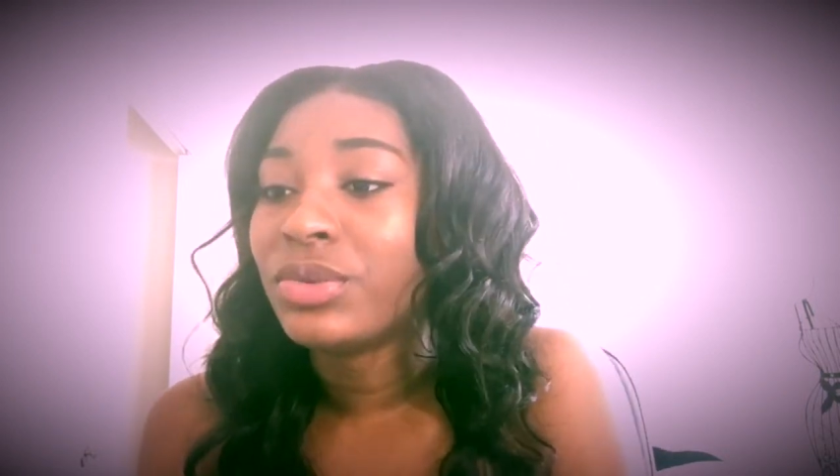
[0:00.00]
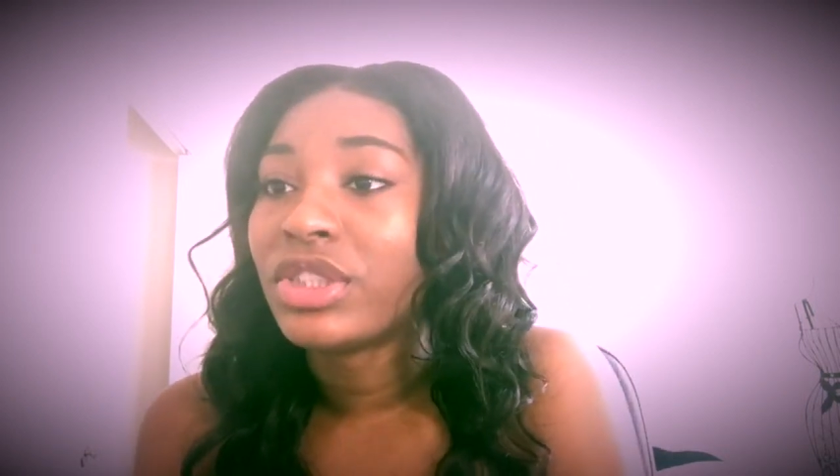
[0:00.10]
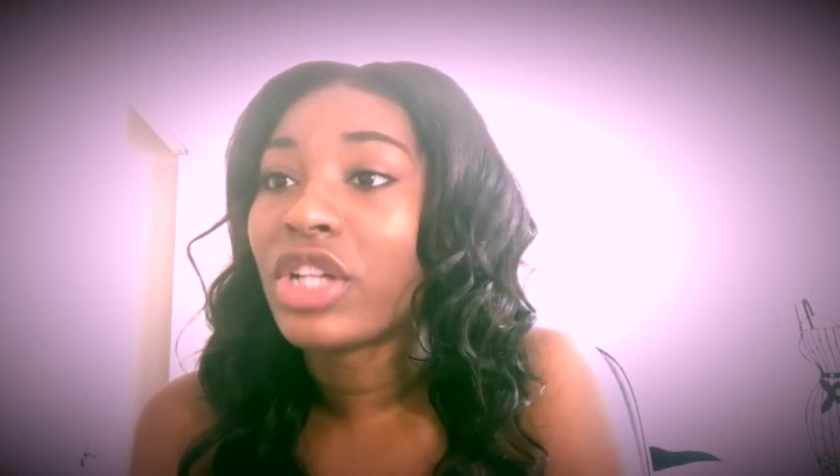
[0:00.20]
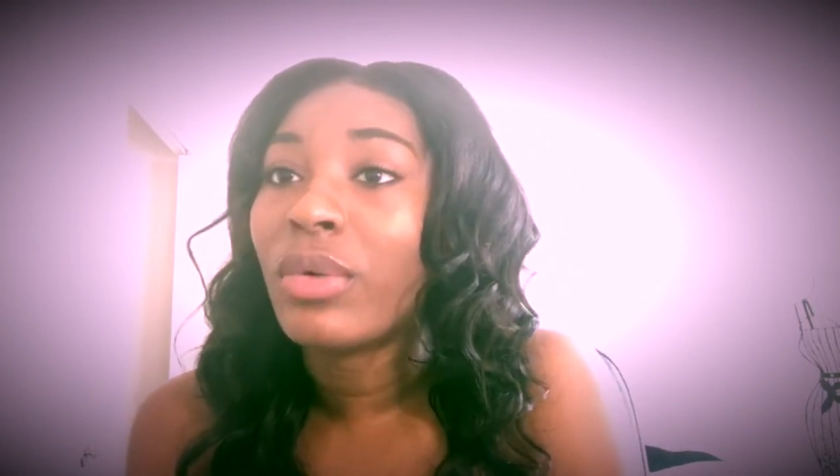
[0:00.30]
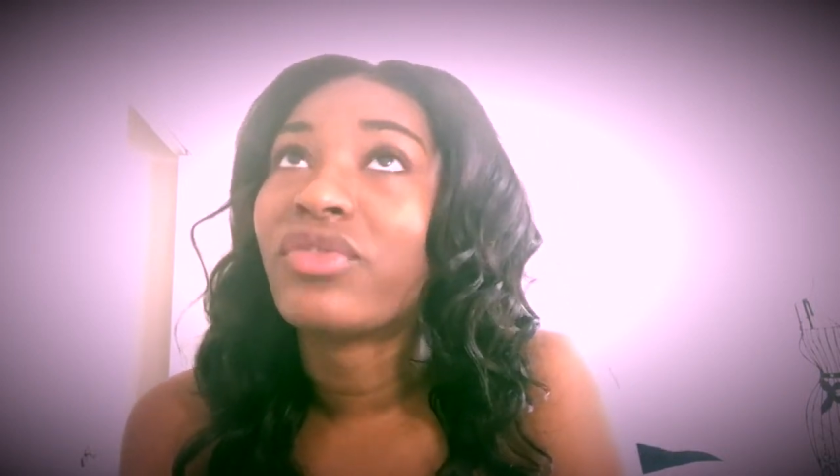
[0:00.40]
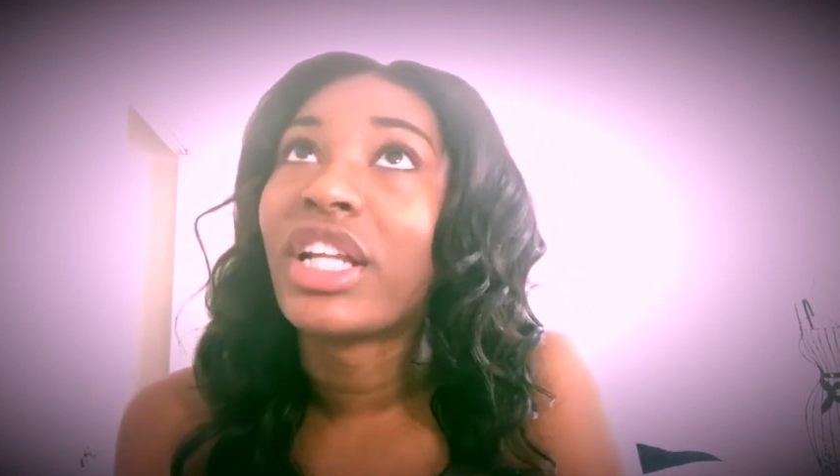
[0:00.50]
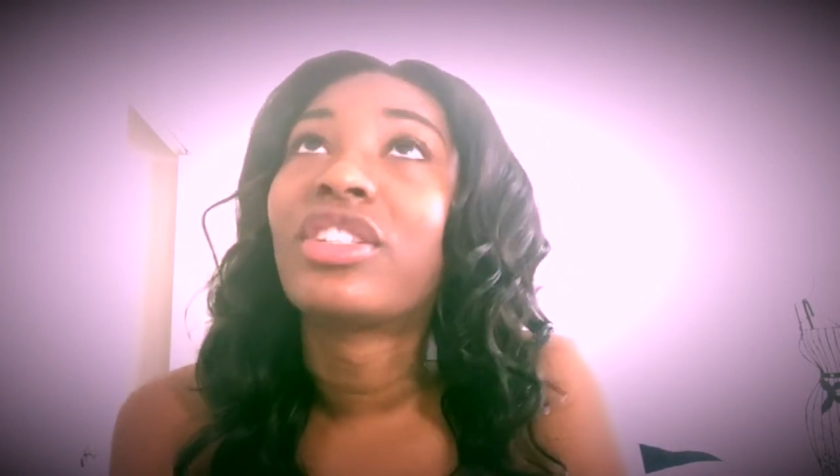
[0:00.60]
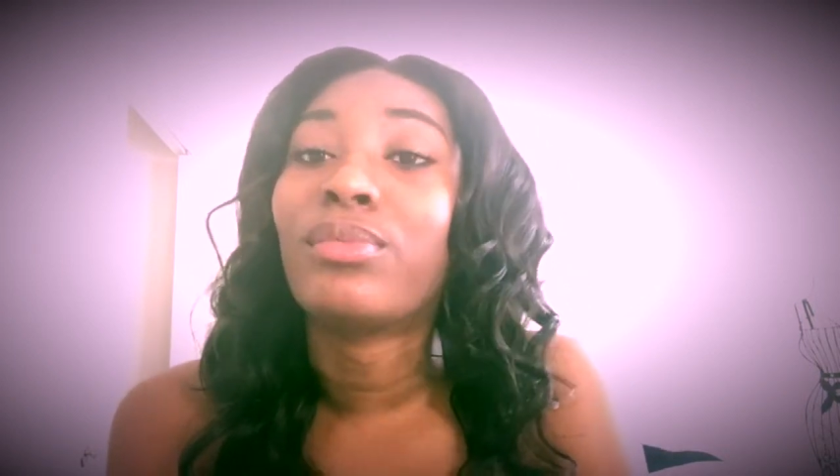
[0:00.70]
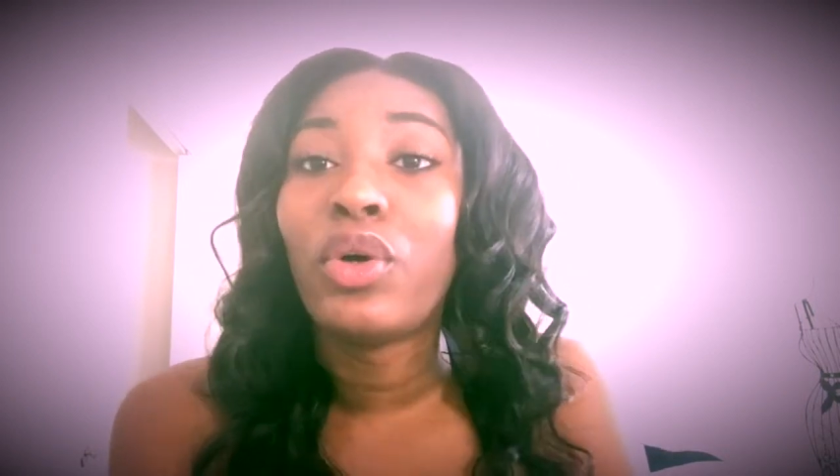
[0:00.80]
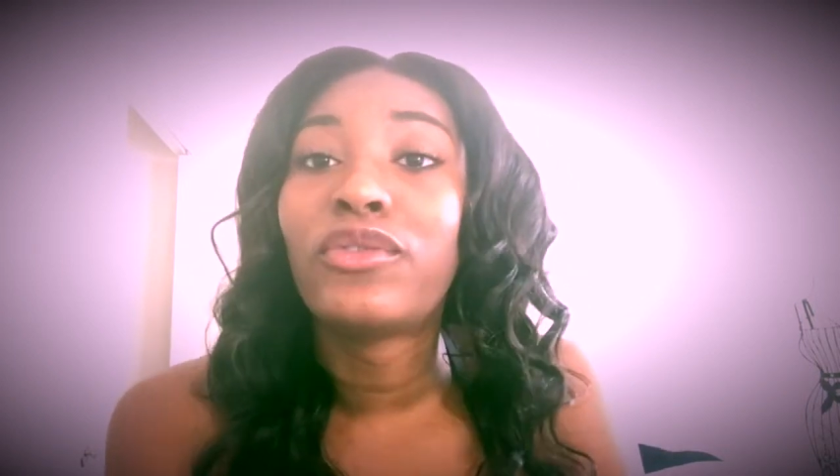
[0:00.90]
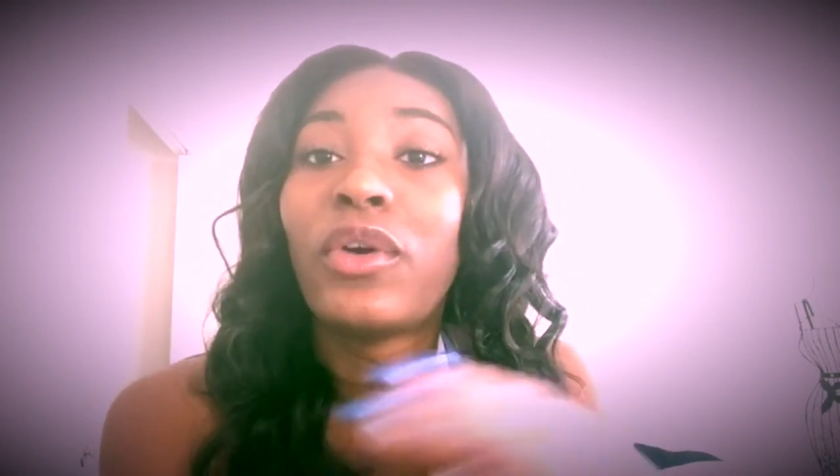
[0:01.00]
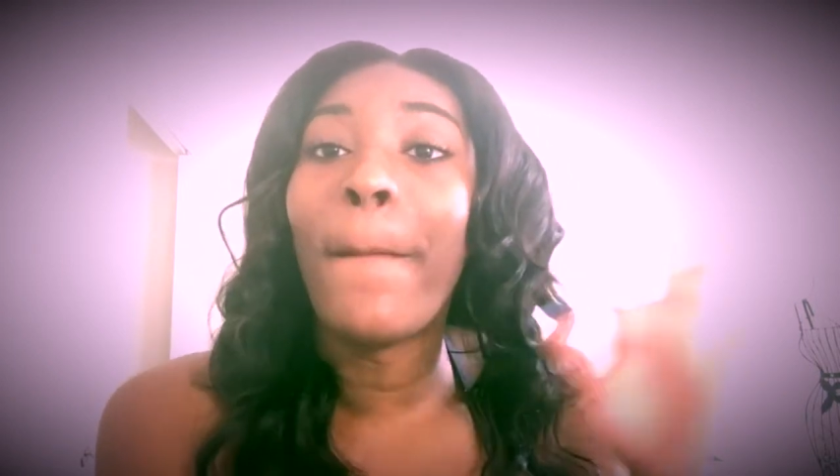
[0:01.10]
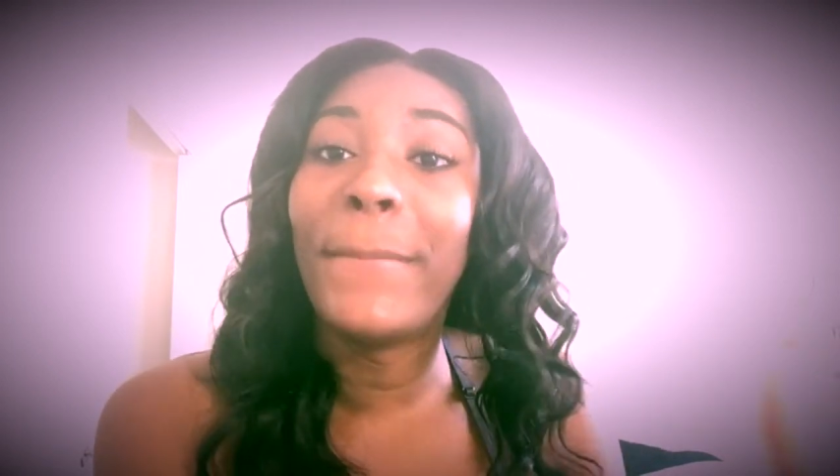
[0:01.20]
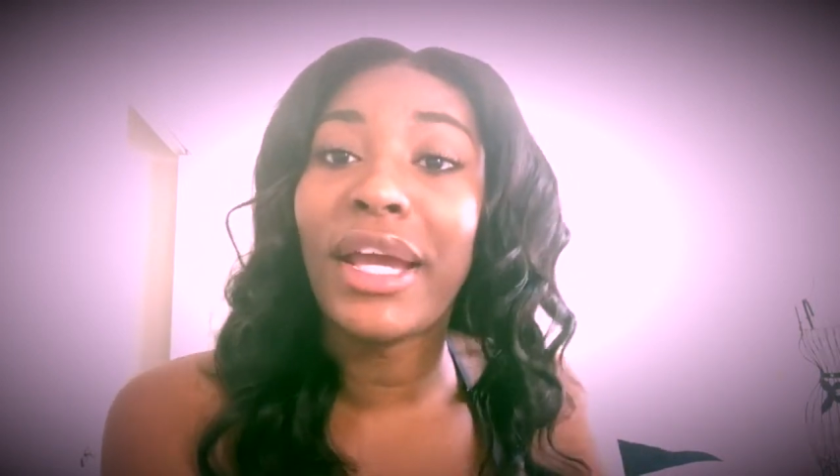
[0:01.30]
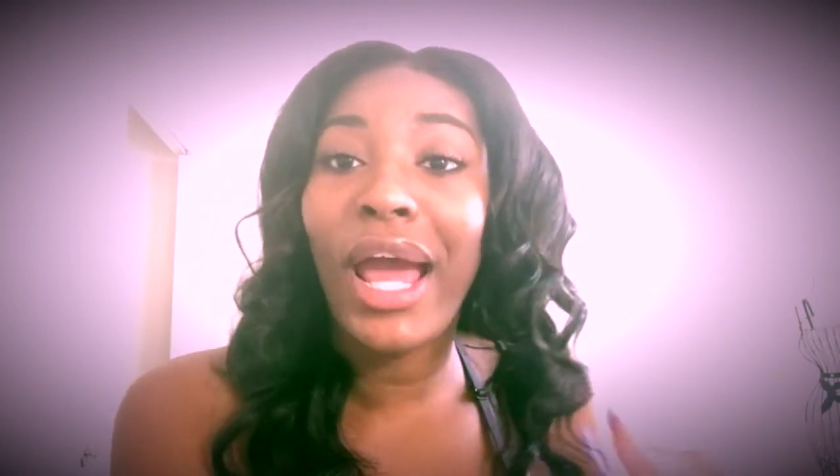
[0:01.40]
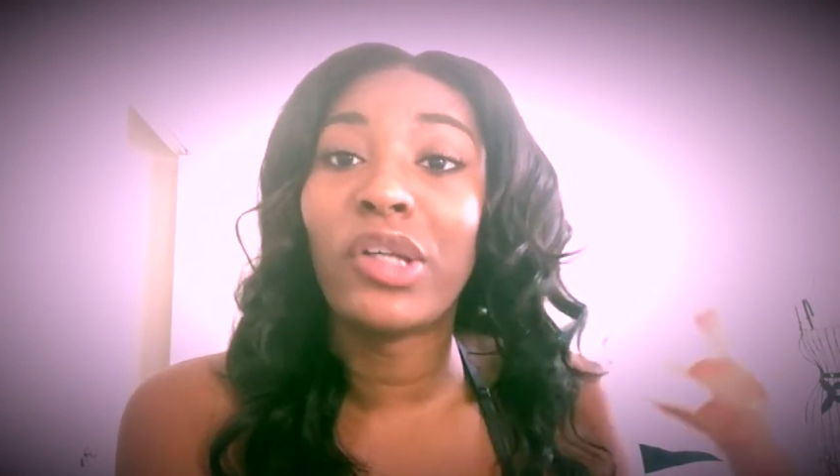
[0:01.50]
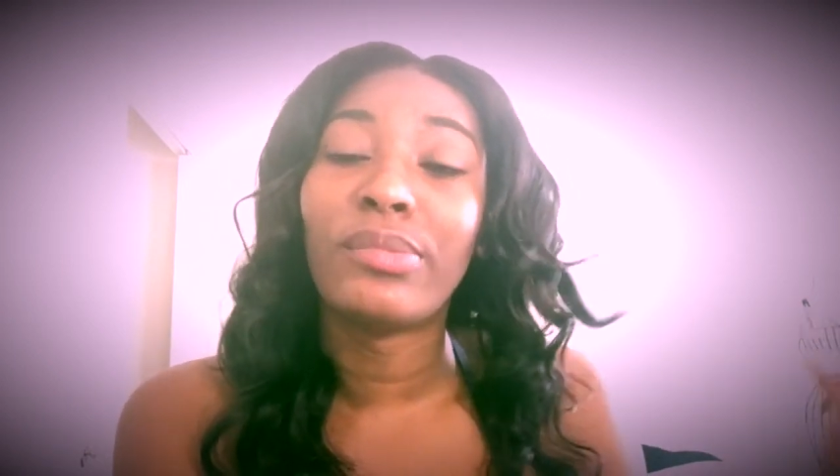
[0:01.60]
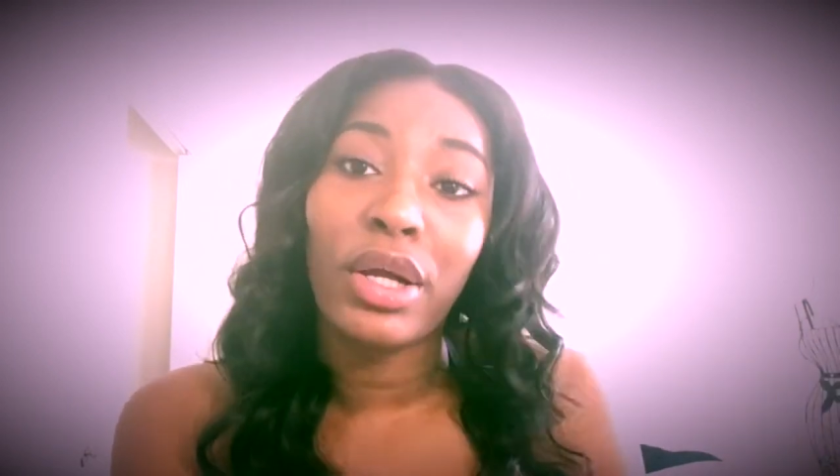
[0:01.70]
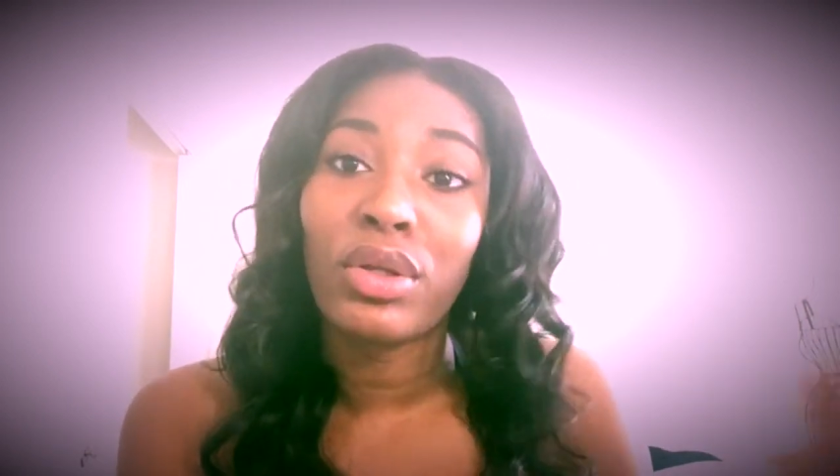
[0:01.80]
or evening school, whatever.